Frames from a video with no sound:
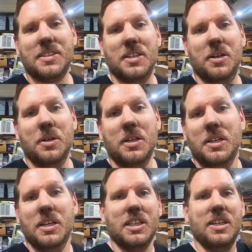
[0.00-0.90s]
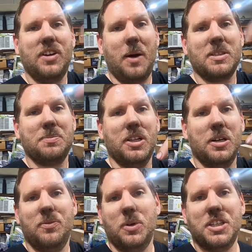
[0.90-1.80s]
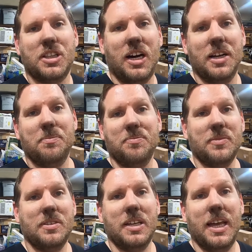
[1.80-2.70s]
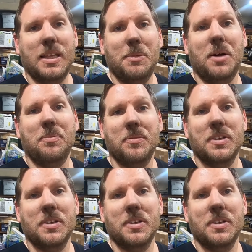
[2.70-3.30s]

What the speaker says: So leave comments below of what you thought and let me know.